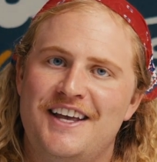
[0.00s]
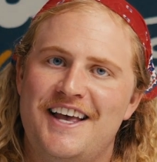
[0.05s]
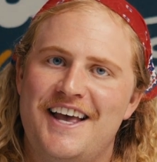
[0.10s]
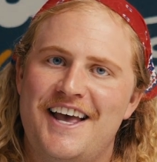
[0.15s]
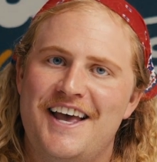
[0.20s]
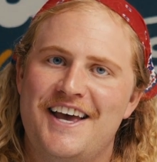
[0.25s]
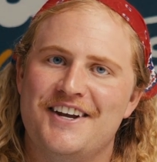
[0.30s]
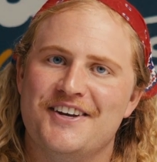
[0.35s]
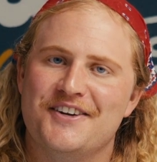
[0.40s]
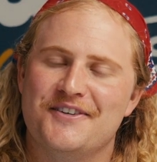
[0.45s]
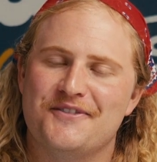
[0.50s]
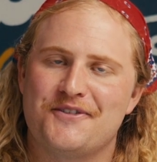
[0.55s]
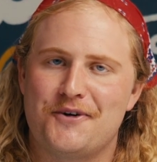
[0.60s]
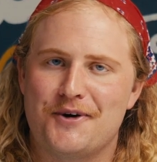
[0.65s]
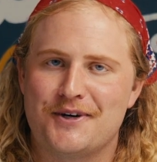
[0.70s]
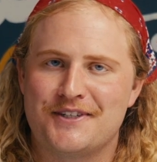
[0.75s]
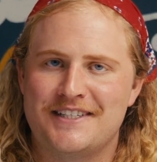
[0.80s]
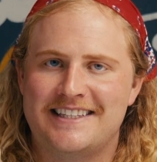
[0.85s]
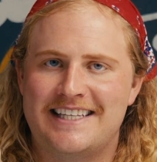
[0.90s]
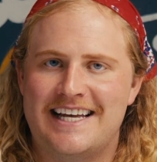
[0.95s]
And of
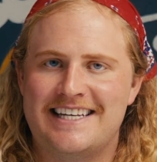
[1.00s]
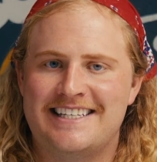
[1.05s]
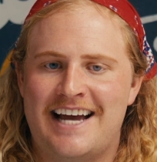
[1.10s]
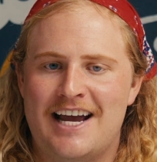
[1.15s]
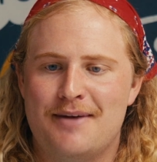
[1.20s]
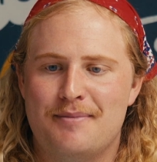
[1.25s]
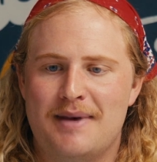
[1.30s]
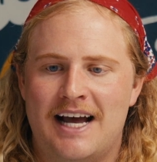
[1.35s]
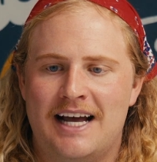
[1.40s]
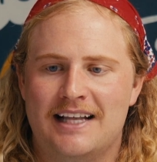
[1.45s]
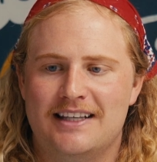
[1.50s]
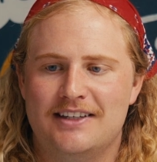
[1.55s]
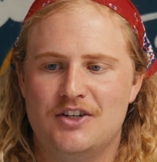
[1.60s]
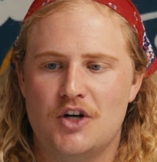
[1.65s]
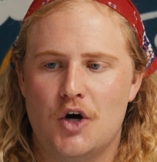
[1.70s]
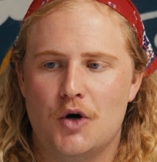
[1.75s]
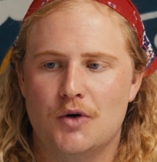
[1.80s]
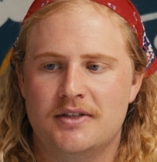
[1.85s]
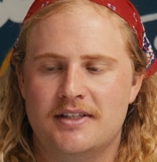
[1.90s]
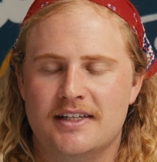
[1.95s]
course, at that time, it had
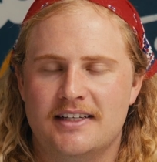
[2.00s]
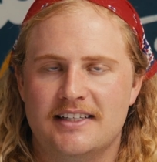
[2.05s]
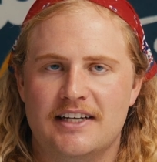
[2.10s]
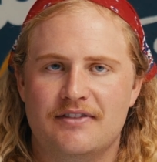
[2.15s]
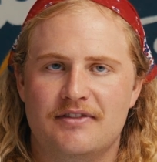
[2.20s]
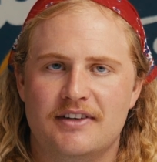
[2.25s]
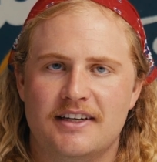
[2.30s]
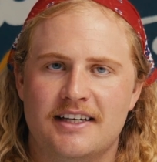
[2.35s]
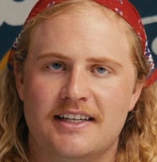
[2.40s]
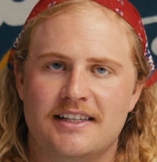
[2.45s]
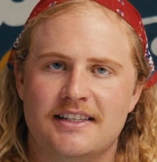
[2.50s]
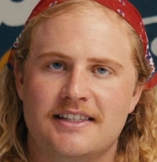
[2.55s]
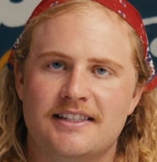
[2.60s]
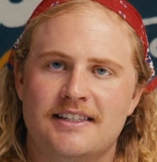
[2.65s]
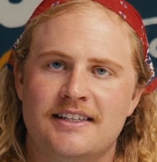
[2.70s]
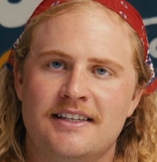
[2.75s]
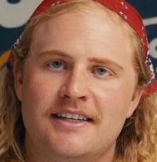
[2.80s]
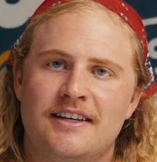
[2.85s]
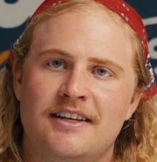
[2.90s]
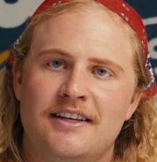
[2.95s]
no
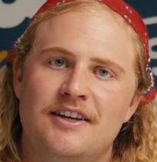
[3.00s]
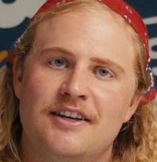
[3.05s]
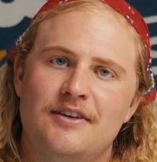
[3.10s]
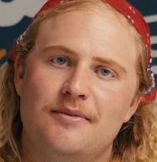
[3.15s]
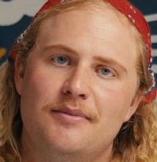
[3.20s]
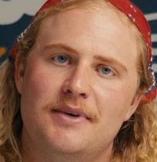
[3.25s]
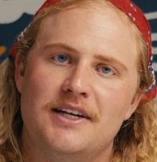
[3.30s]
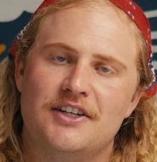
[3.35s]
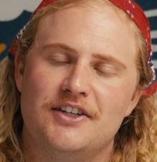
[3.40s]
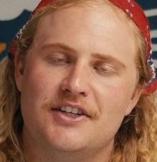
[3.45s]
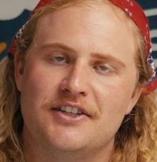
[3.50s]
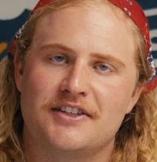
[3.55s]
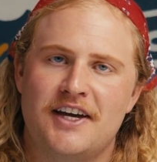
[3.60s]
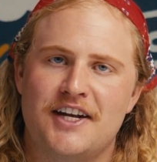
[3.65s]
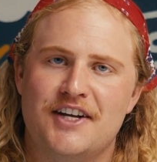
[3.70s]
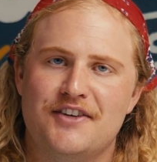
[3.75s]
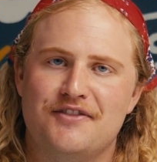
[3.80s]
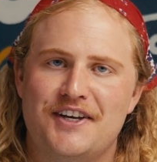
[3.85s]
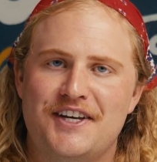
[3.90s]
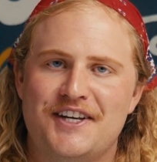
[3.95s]
significance, but it's just
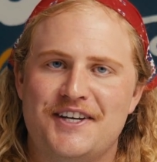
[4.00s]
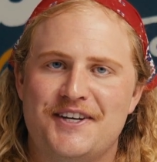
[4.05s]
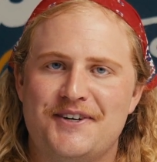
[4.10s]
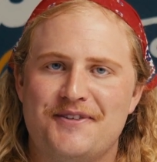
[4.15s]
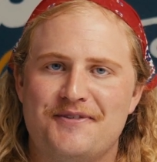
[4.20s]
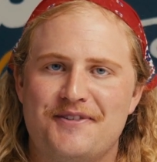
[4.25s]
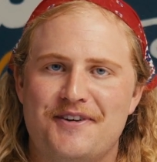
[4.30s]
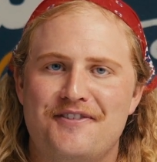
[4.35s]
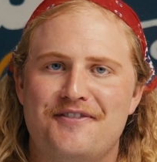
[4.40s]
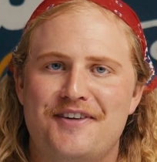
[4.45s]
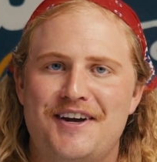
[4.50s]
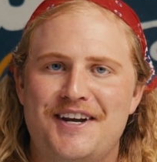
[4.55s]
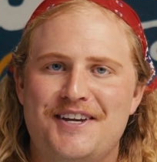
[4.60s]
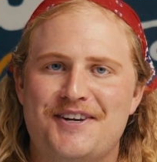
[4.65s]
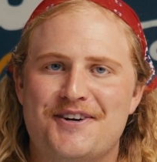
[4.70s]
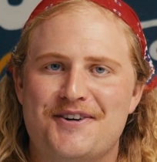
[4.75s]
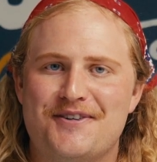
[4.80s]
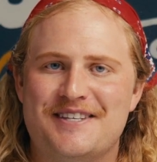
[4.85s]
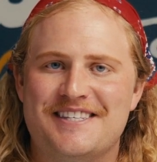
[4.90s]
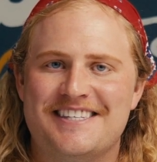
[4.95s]
kind of like a funny
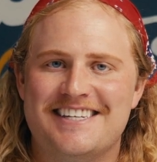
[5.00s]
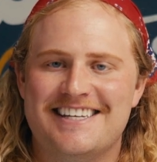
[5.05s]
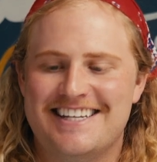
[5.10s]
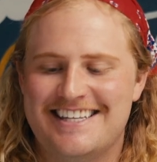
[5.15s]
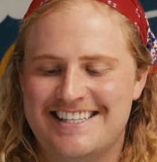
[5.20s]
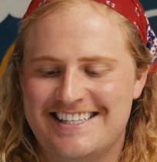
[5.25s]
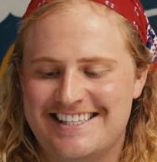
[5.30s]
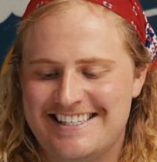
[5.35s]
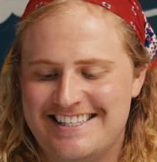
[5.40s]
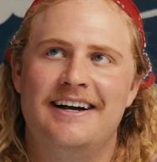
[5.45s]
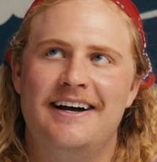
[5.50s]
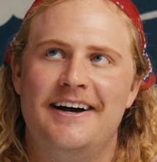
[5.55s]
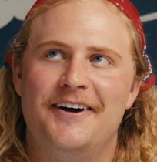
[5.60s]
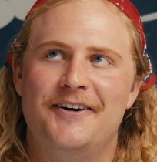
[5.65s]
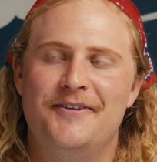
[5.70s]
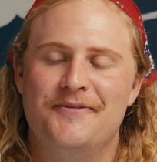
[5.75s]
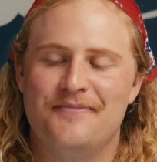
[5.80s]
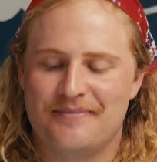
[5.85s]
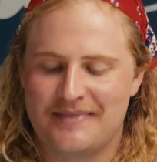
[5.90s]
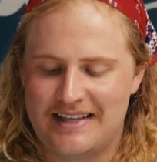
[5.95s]
coincidence.
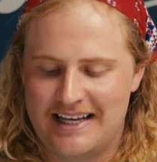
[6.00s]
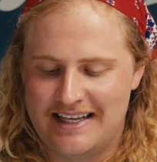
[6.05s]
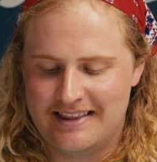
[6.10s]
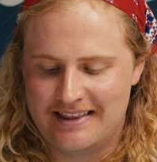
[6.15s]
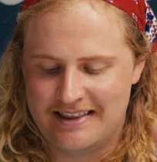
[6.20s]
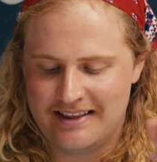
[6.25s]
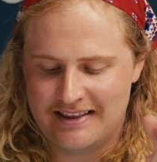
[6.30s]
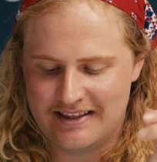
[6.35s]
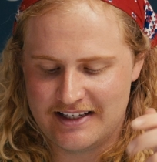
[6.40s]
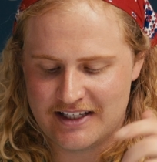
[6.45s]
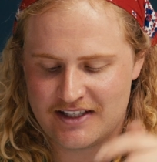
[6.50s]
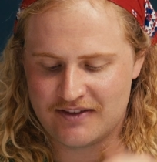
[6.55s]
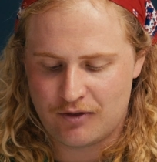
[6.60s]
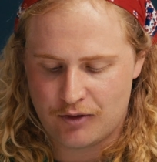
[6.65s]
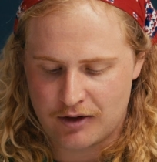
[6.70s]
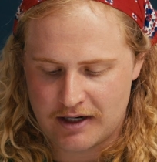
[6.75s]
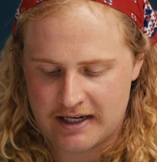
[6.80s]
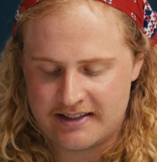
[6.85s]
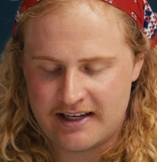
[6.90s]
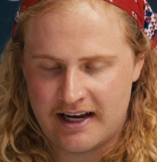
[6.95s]
And this
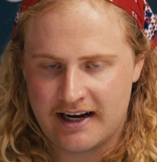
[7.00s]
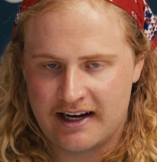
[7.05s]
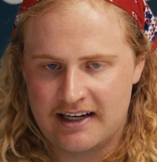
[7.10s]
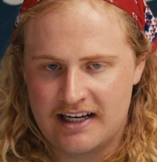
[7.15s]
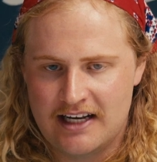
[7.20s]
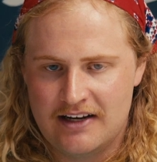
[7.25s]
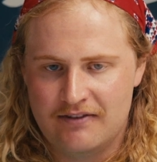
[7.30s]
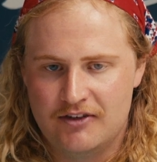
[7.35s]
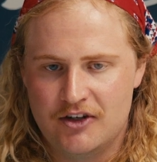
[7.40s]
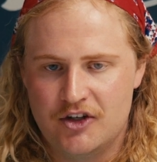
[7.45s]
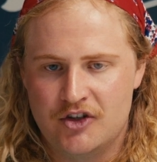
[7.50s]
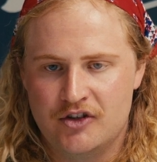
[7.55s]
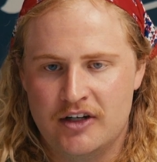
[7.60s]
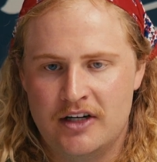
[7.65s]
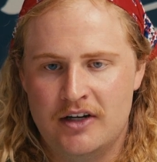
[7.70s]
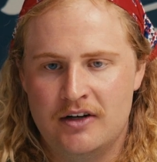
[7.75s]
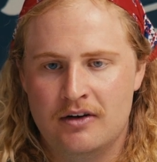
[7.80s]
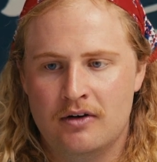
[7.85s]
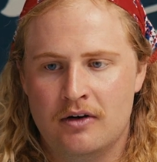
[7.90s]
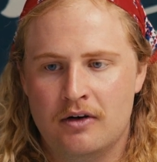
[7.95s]
42nd
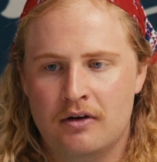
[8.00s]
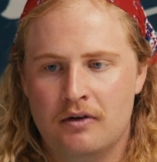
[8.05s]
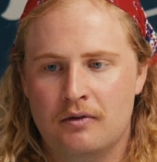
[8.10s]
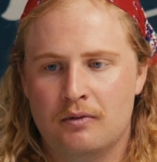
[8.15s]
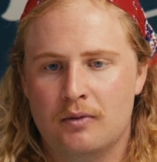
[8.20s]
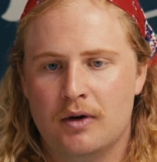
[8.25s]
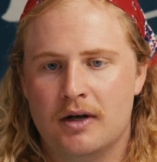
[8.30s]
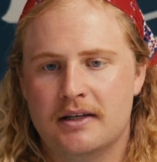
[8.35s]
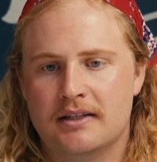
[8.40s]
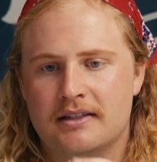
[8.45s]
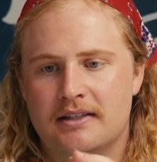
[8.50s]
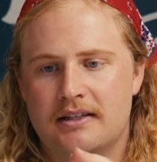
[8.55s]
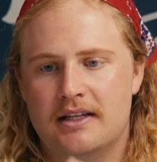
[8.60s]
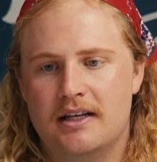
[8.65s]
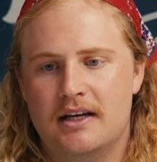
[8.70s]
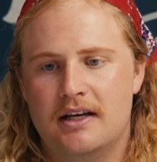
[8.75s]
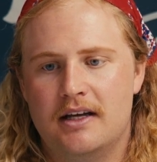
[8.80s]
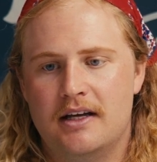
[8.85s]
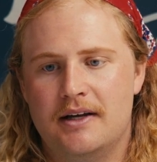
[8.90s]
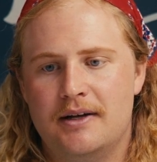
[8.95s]
Infantry was
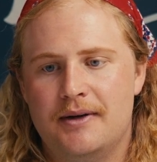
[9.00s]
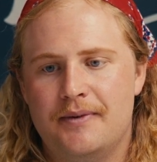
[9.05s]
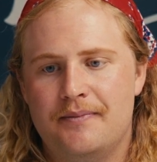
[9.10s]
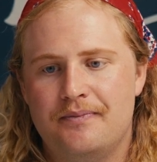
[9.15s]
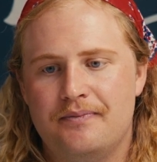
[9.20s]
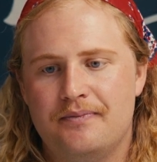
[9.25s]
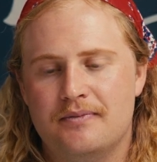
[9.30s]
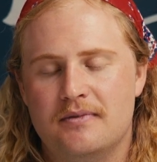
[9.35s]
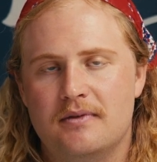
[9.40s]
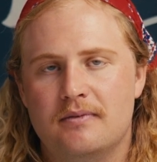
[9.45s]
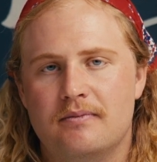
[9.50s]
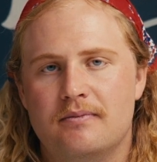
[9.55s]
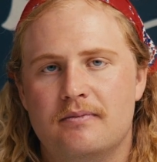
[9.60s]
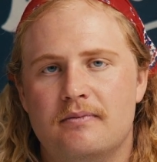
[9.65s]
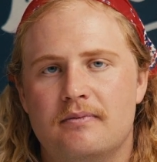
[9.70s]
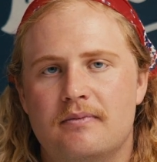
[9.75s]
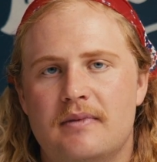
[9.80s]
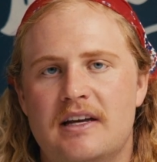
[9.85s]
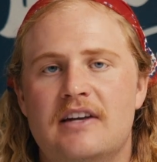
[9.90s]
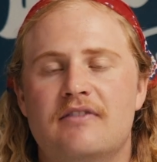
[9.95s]
the
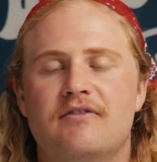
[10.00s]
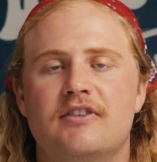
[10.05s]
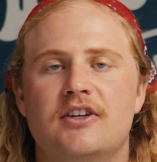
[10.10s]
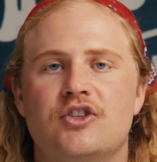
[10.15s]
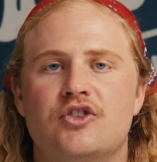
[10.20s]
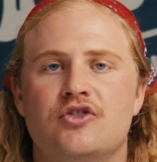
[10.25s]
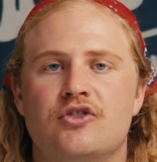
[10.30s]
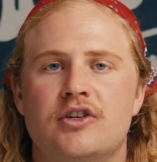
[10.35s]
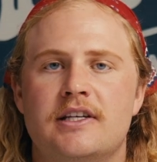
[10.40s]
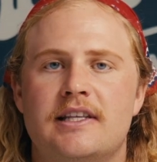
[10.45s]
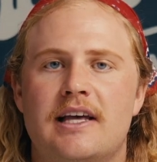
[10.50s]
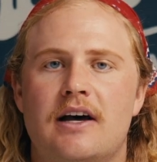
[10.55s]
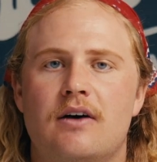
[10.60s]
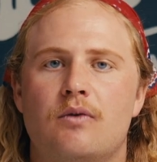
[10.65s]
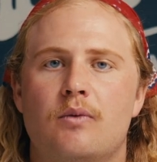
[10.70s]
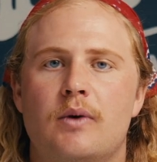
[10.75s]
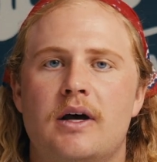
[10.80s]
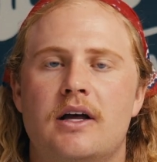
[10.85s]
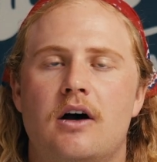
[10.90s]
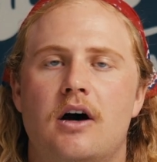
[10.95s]
infantry that
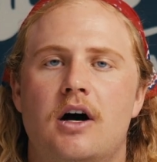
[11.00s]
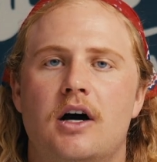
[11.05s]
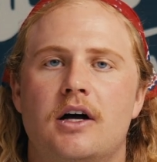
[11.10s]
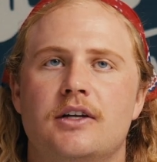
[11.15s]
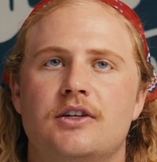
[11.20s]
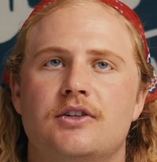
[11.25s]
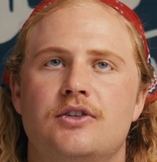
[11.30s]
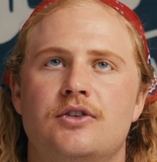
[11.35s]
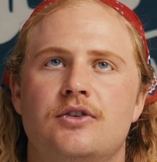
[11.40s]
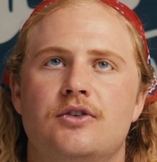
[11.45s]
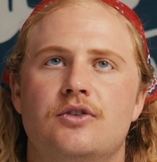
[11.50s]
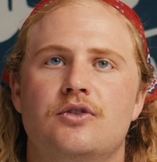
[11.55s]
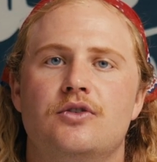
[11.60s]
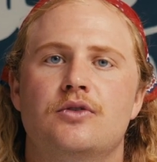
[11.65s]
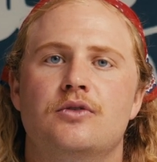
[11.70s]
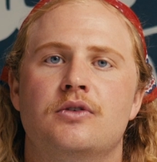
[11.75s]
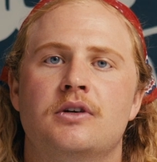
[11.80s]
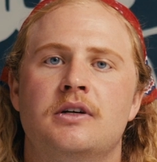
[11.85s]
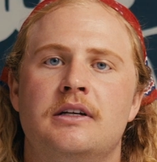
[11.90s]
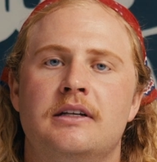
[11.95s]
went on
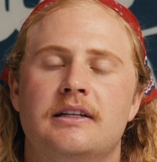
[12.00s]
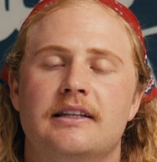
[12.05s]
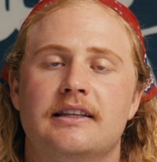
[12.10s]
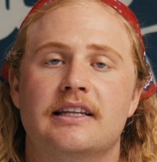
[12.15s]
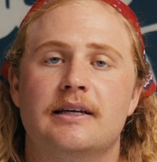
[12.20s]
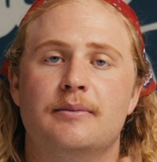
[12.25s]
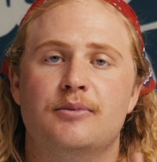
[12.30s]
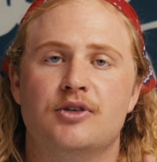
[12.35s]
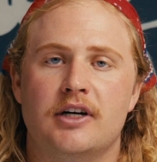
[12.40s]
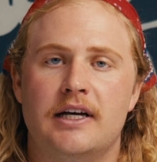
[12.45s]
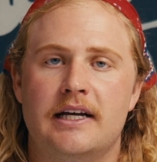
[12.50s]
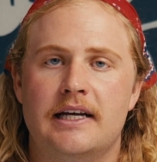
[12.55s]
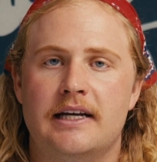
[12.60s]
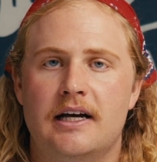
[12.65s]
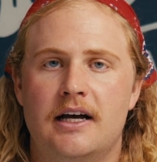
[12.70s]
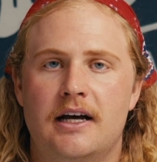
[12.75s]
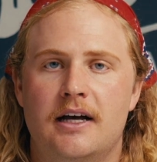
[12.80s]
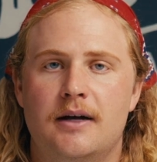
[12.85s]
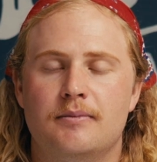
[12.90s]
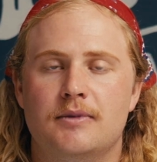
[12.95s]
to liberate
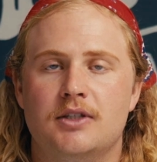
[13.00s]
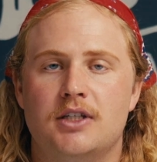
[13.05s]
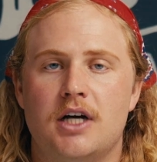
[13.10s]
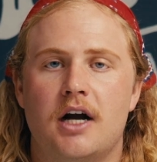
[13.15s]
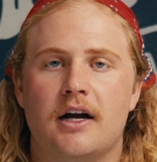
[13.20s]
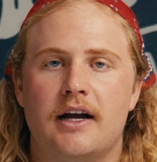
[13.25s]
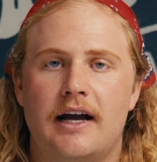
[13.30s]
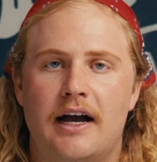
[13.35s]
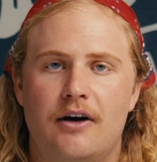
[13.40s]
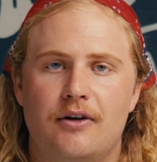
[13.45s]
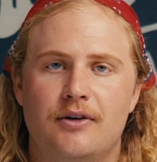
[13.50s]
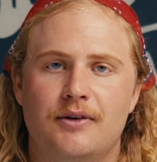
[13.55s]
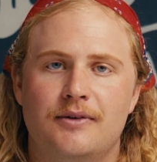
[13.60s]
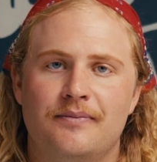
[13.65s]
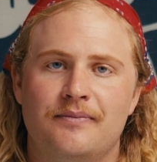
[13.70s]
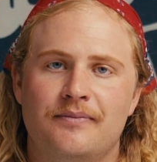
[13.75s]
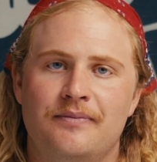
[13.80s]
Dachau,